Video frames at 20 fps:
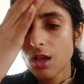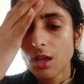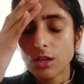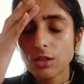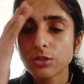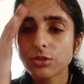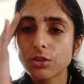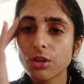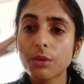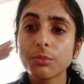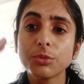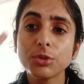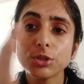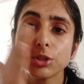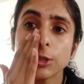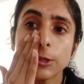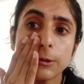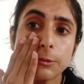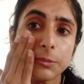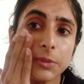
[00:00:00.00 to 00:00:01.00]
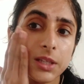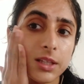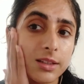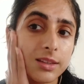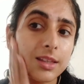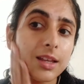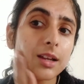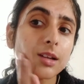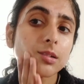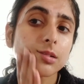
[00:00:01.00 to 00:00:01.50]
so I'm assuming
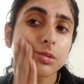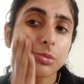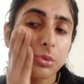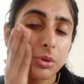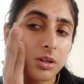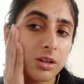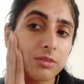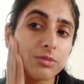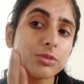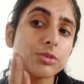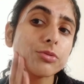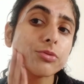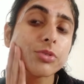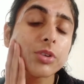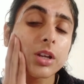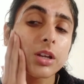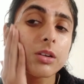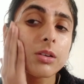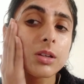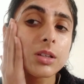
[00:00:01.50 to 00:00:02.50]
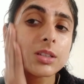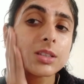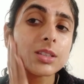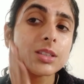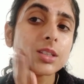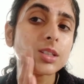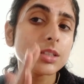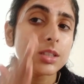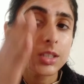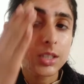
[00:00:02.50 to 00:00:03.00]
that whatever fragrance
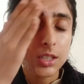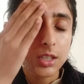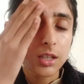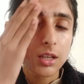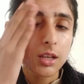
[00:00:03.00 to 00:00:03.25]
this